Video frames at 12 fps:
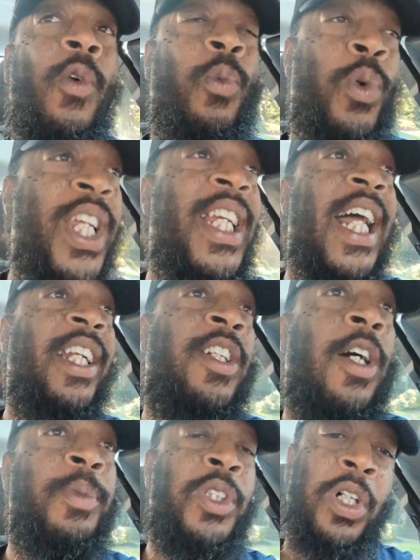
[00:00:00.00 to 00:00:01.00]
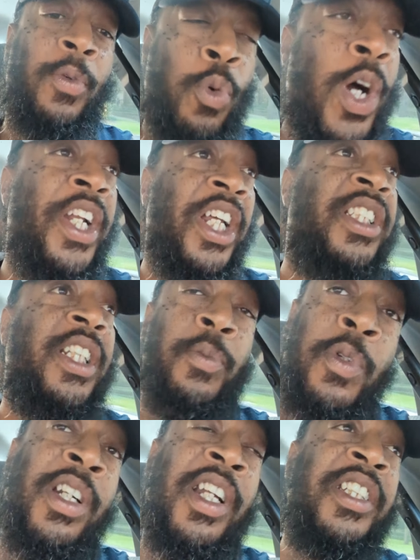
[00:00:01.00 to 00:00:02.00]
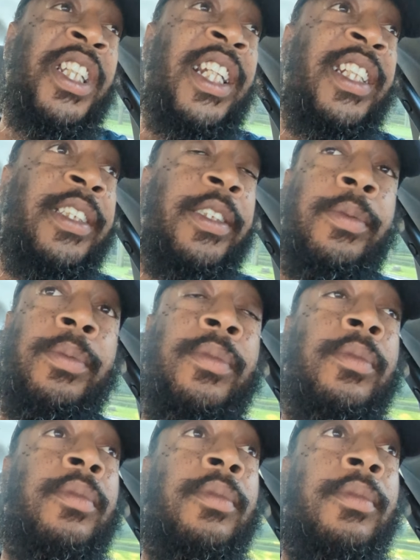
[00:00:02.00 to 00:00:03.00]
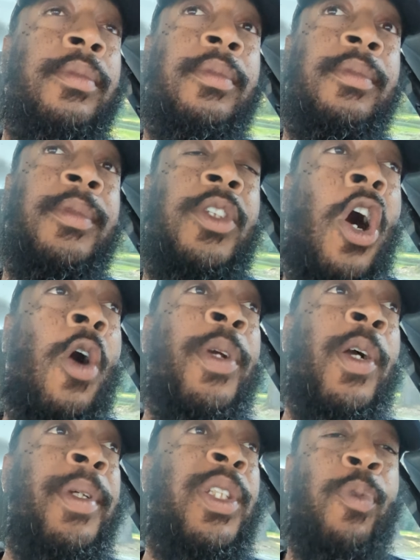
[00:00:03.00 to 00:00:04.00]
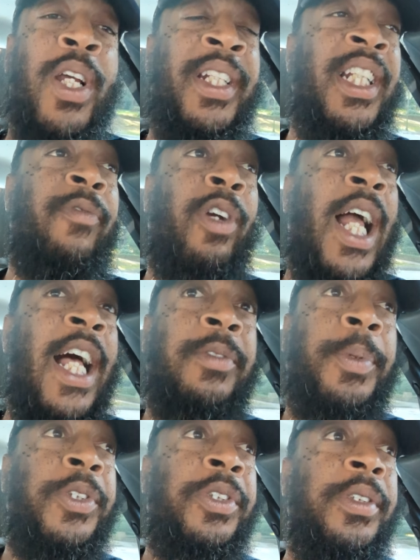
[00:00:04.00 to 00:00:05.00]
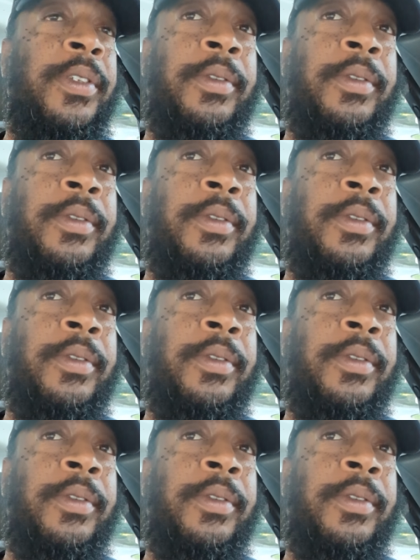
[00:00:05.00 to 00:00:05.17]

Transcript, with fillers: We got to come to a one, one understanding, or we're going to be spreading different gospels.